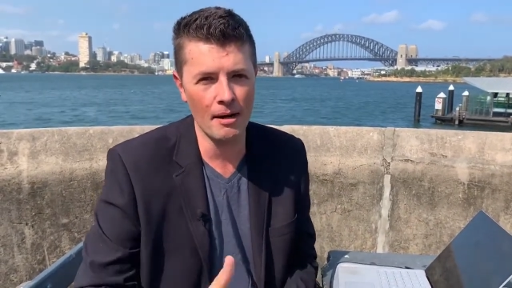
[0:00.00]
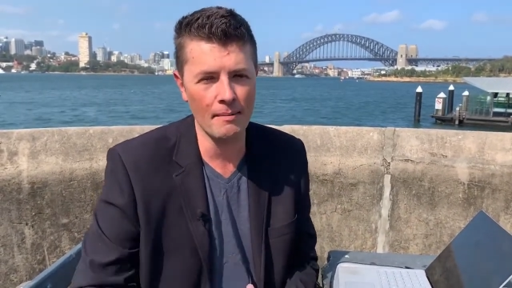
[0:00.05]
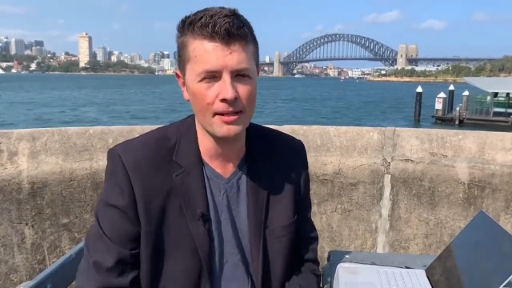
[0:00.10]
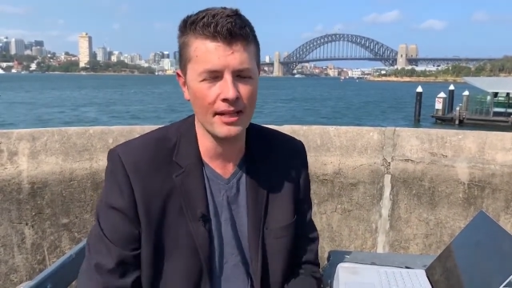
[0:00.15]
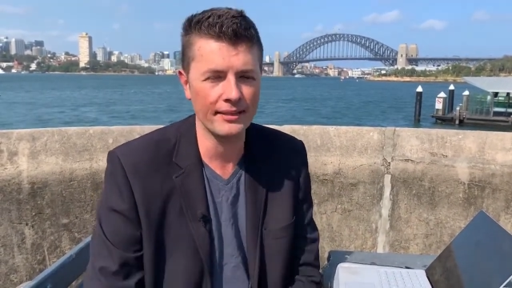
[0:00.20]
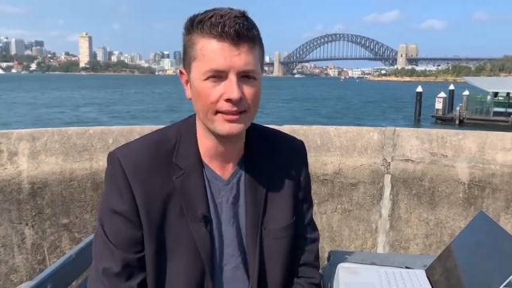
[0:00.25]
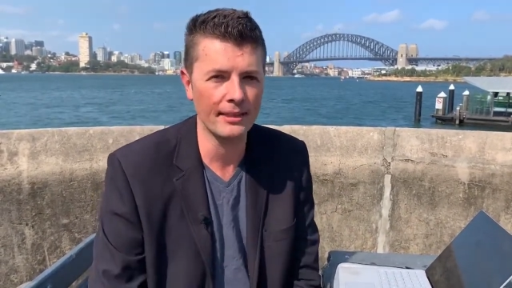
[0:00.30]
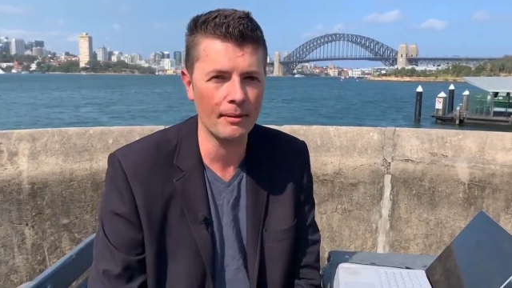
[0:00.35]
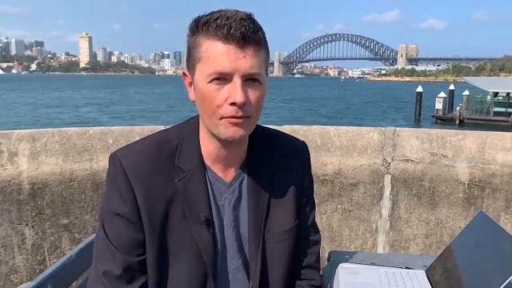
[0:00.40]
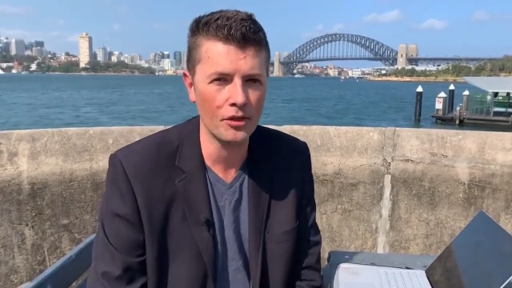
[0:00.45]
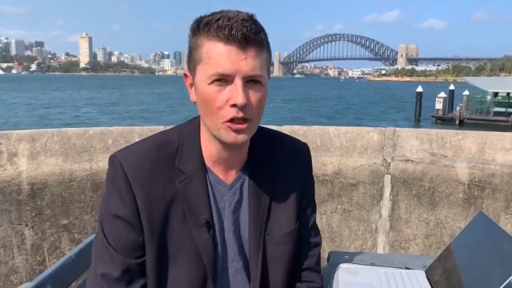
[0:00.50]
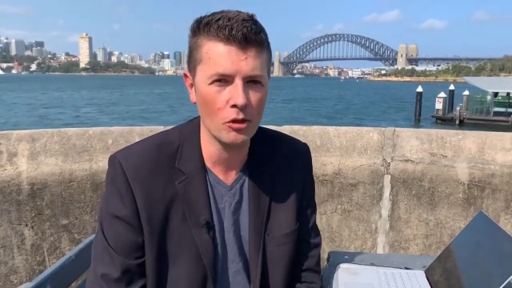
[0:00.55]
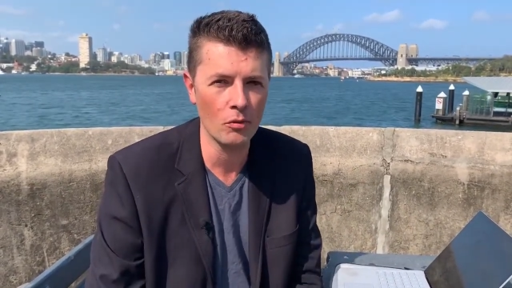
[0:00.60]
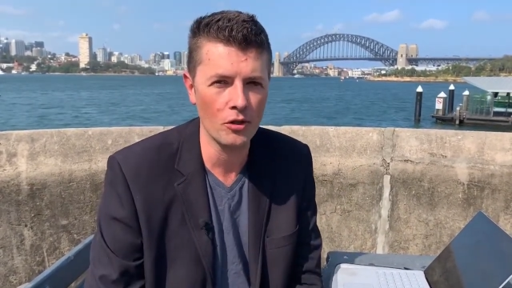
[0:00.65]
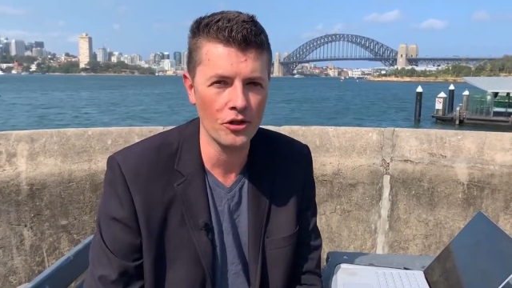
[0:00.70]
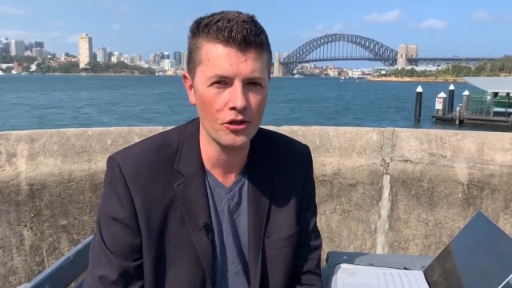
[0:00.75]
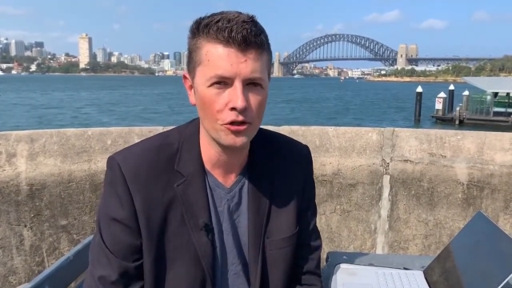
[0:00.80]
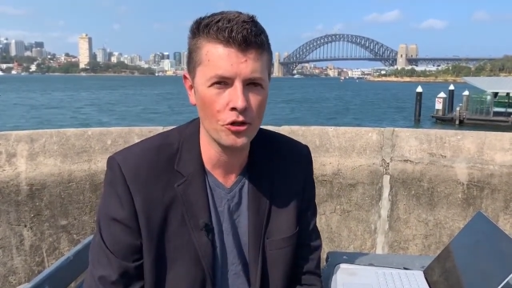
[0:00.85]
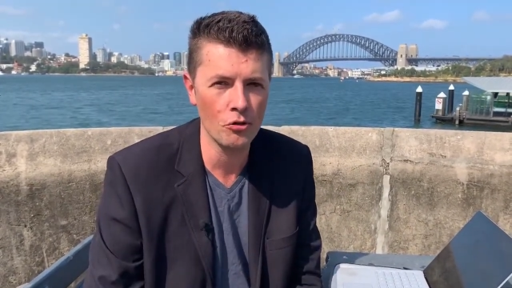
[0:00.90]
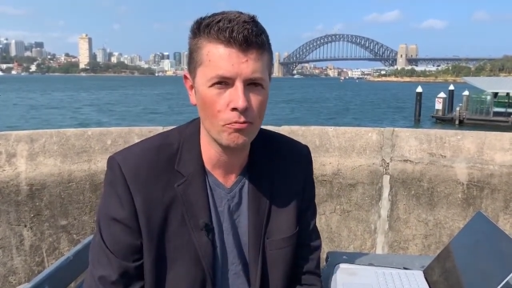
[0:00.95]
Maybe that's something you
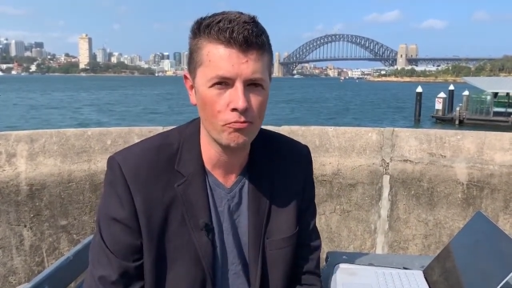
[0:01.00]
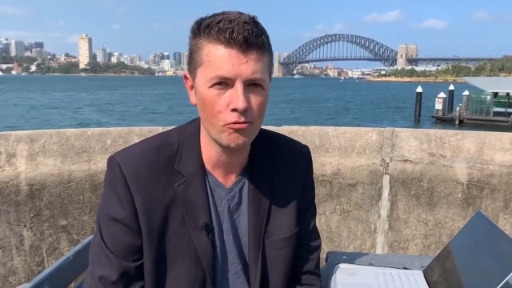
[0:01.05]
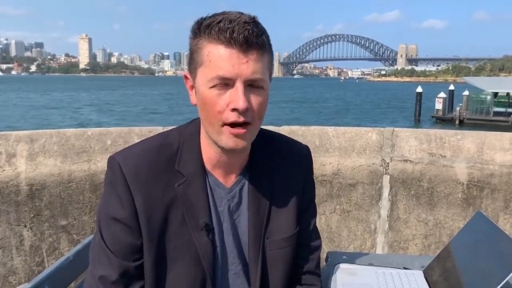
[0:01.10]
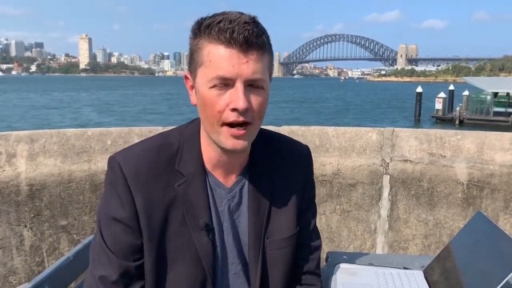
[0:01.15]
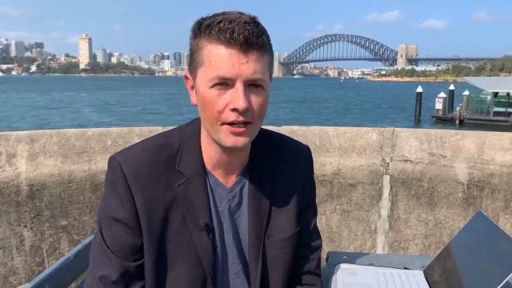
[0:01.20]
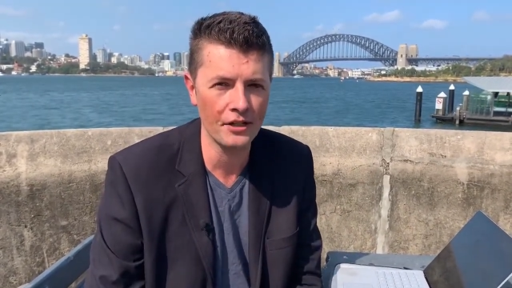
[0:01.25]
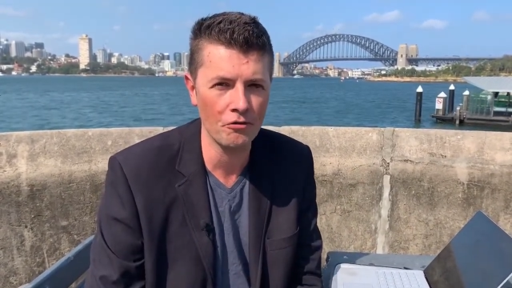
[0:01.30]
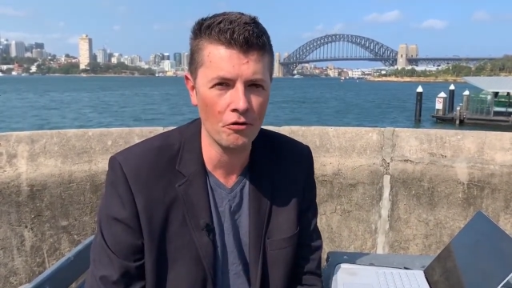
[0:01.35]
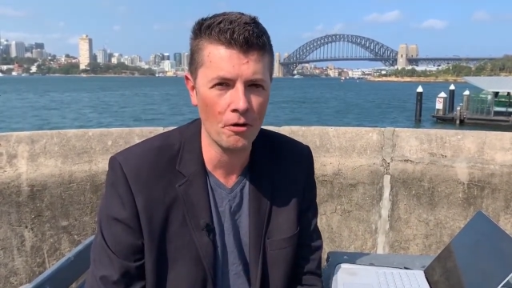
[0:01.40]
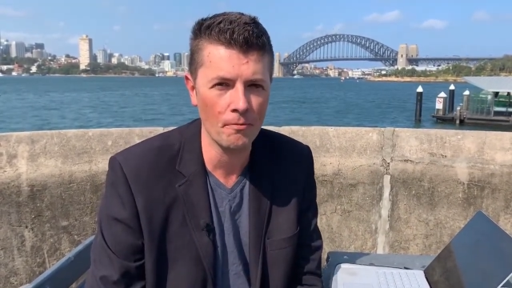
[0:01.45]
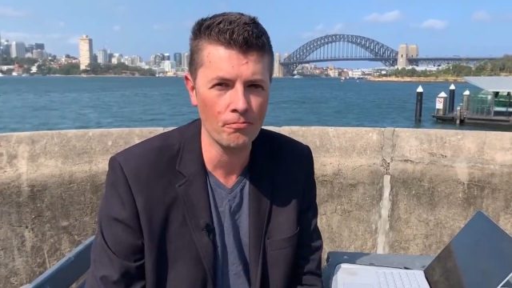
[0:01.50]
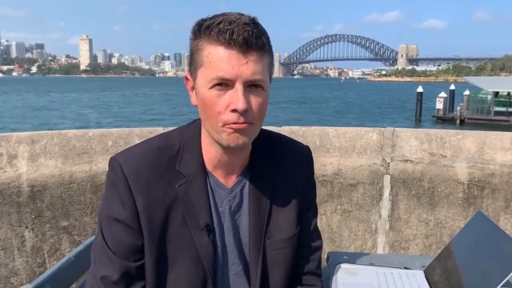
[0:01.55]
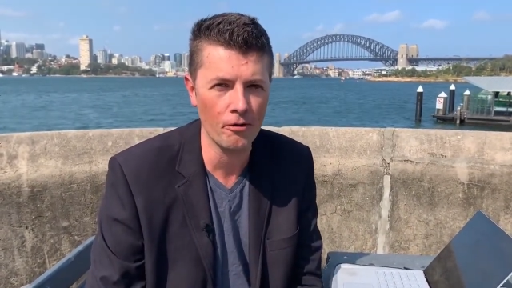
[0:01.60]
want to do, brand your own